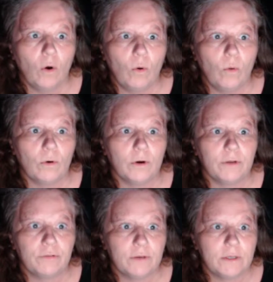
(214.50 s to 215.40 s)
or
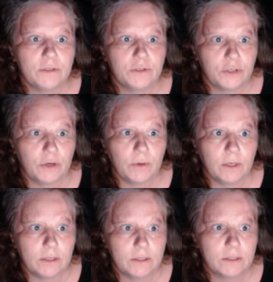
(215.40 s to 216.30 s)
if it's
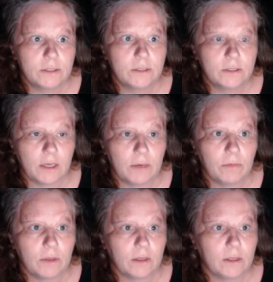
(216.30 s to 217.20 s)
showing this same
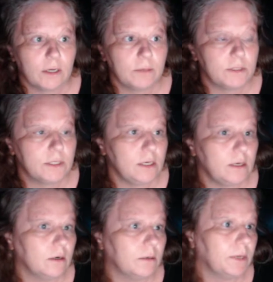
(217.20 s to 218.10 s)
thing that I'm
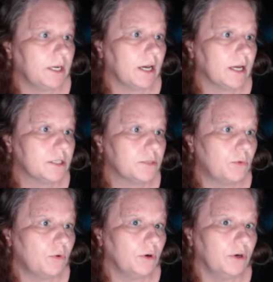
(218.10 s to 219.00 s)
seeing on my
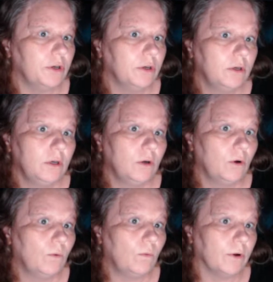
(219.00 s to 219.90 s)
dashboard
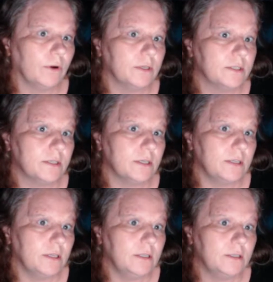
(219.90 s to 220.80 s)
where it says
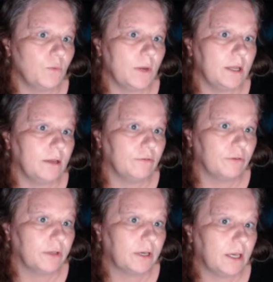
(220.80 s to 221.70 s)
that it's waiting
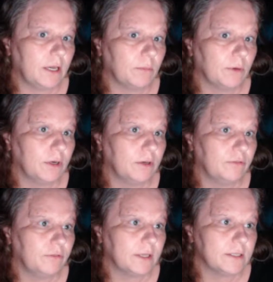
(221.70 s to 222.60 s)
for the camera.
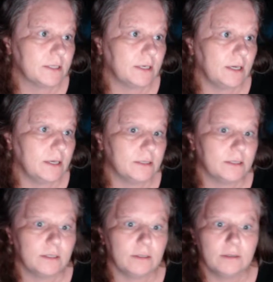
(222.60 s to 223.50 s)
If that's the case,
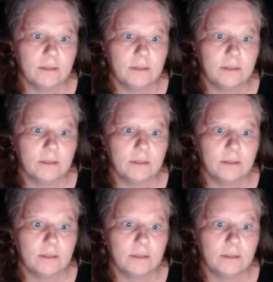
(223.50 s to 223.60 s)
then